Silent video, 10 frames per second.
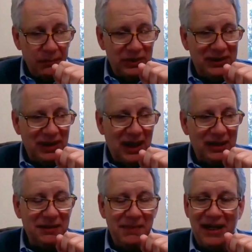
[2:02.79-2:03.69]
We
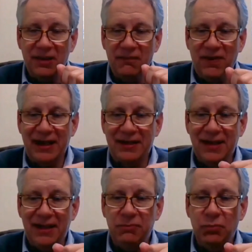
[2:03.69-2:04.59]
talked about the fact
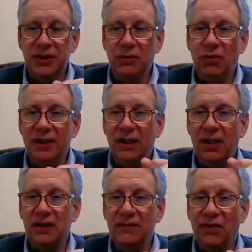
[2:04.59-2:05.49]
that when you look at
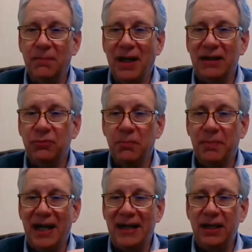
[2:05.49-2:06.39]
all of our
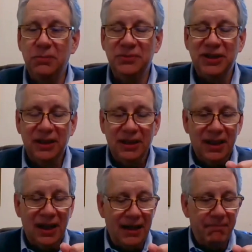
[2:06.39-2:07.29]
microbiomes,
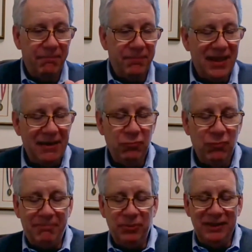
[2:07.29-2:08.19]
they
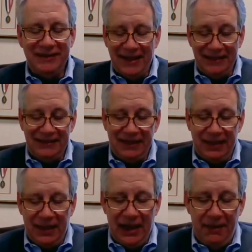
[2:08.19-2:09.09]
represent,
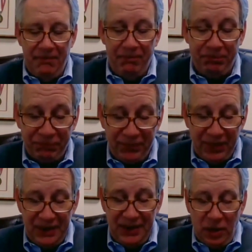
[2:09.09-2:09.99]

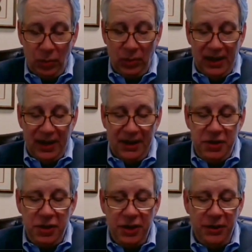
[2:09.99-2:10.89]
you know, a
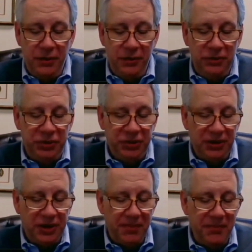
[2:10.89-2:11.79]

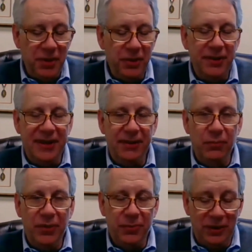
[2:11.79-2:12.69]
huge community
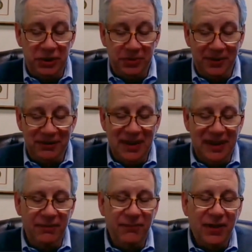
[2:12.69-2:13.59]
with which we
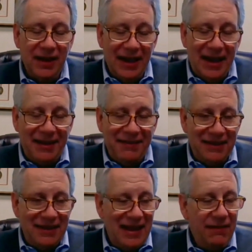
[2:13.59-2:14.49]
live, and
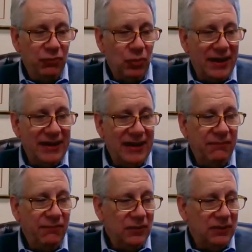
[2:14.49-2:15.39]
that they have great
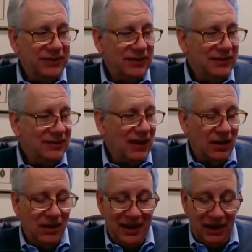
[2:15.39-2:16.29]
influences on
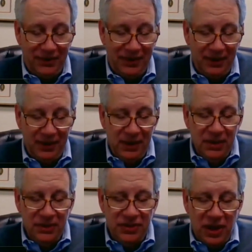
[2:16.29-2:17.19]
our health.
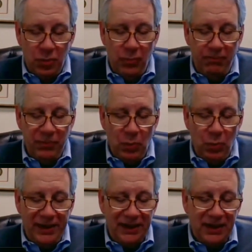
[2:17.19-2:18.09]
So
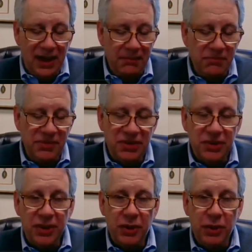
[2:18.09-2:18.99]
when it comes
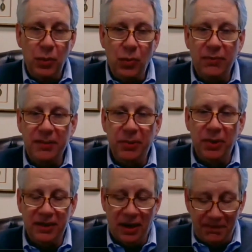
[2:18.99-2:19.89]
to what we
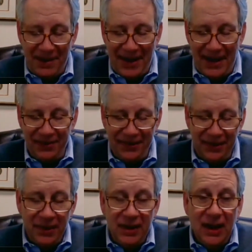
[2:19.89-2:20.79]
put in our mouth,
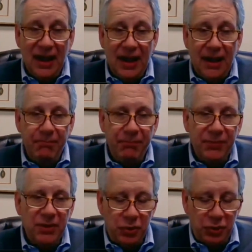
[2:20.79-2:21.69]

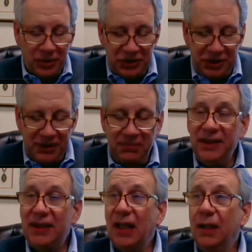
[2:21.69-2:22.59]
nutrition
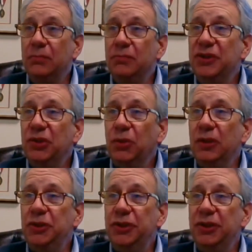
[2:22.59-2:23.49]
becomes
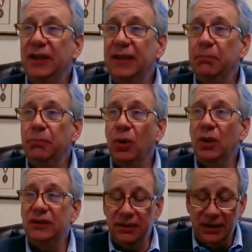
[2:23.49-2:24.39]
crucially
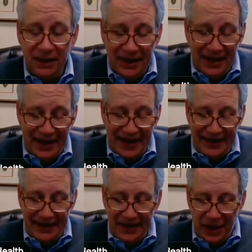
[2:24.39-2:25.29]
important.
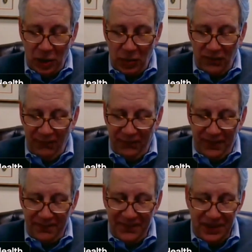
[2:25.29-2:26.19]
And, you know,
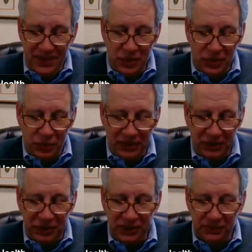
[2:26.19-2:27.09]
from the
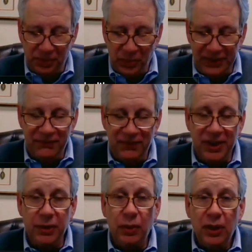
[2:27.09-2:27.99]
nutritional point of
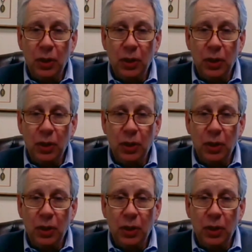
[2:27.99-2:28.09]
view,